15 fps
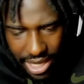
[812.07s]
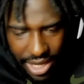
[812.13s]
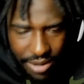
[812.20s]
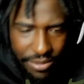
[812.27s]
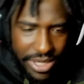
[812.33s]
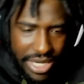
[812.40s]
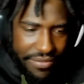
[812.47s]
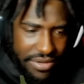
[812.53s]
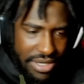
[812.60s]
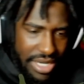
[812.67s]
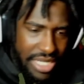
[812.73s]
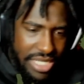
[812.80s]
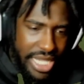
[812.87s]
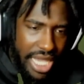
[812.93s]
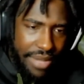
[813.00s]
Whatever. It's
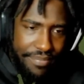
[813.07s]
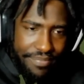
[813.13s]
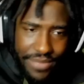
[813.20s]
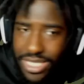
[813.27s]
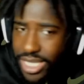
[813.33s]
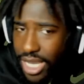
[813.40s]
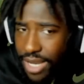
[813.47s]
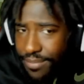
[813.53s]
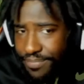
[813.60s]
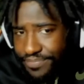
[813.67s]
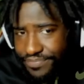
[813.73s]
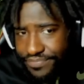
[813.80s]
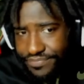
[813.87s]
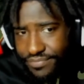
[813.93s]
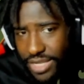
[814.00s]
game. That's game.
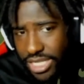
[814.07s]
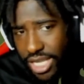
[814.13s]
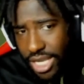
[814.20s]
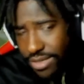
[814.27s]
That's game.